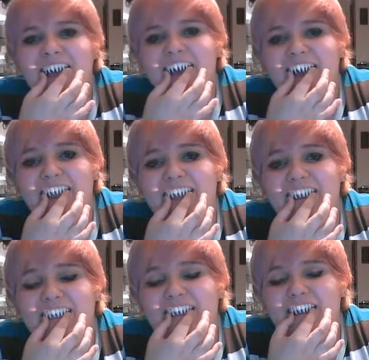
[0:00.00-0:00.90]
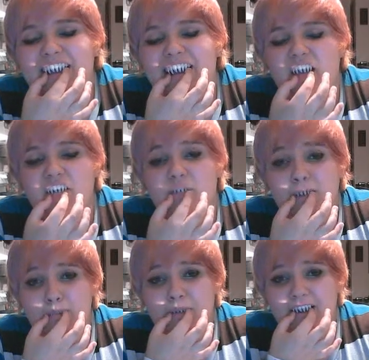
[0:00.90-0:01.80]
I did
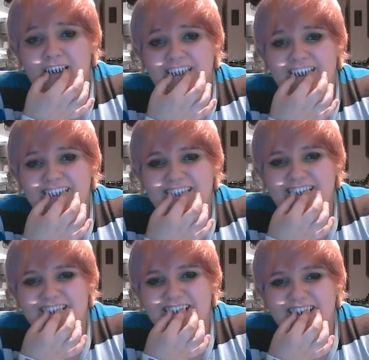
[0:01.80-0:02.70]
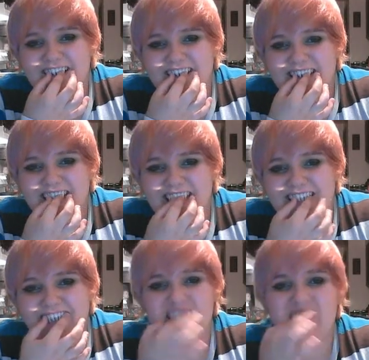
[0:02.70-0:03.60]
vampire teeth, Sollux teeth,
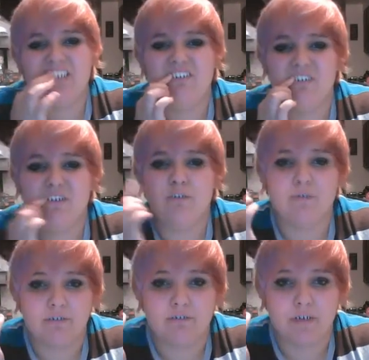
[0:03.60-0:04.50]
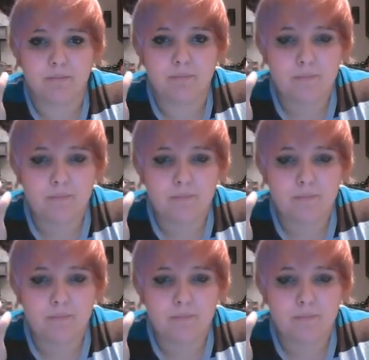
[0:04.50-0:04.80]
and then the full front row.